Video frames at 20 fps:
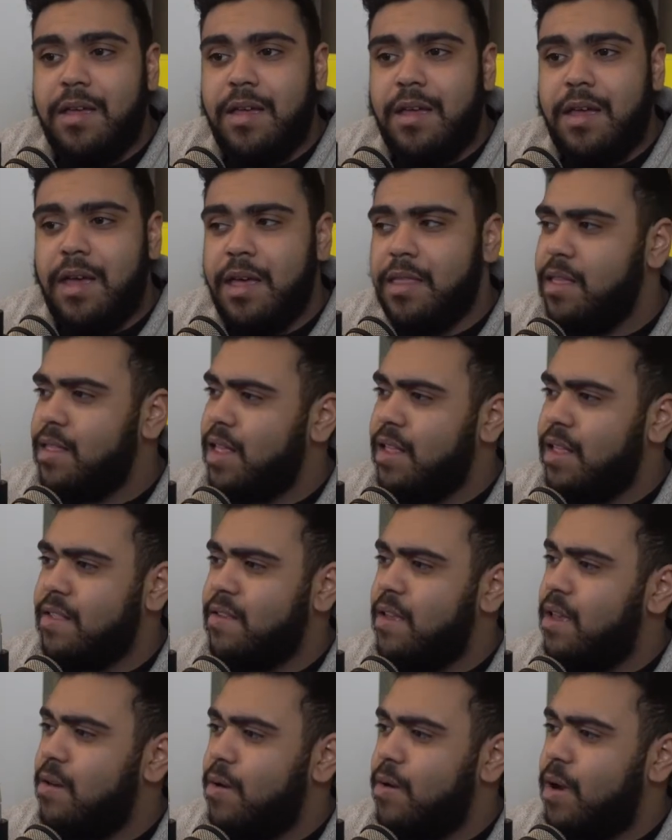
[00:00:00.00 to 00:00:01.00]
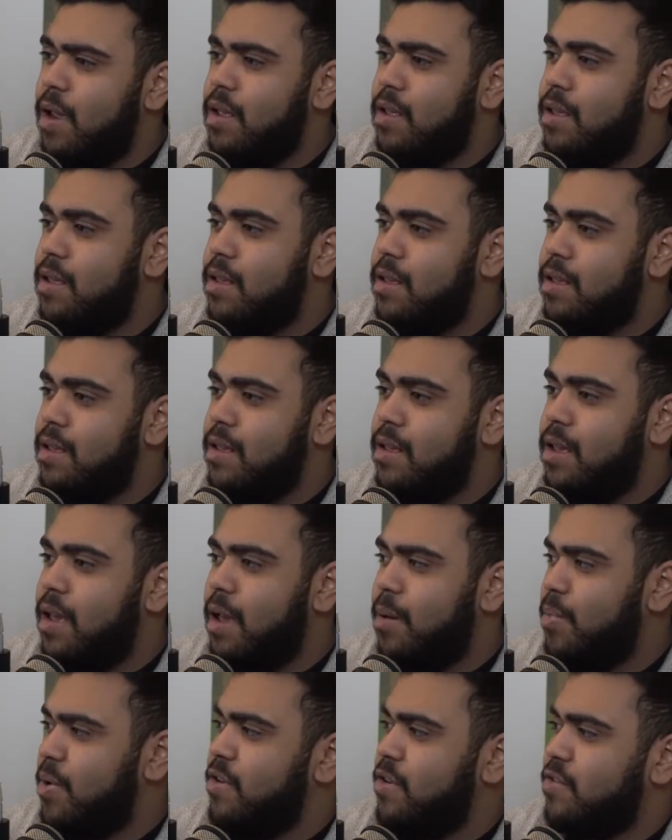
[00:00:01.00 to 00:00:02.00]
I think that's it, right?
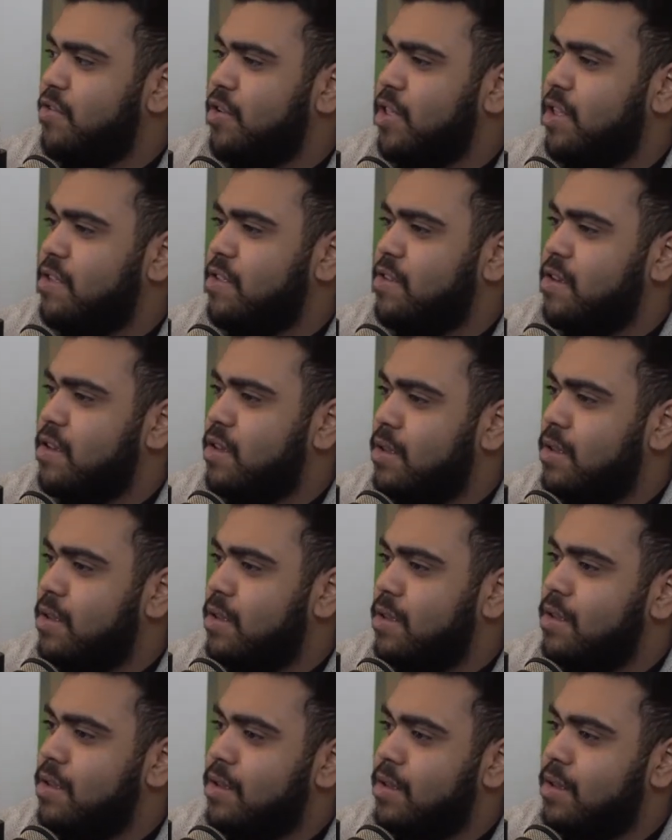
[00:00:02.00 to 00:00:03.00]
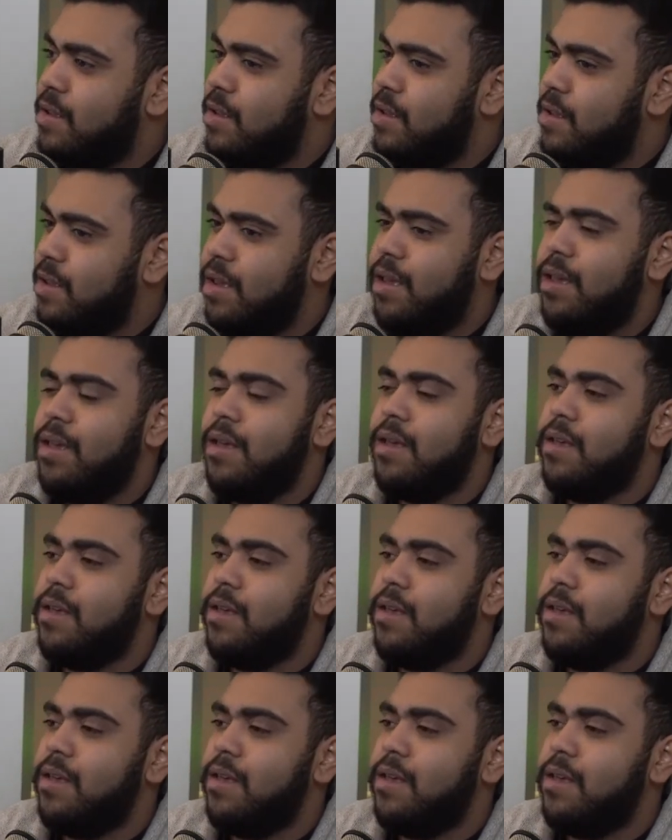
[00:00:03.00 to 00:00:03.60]
I'm pretty sure that's it. Yeah.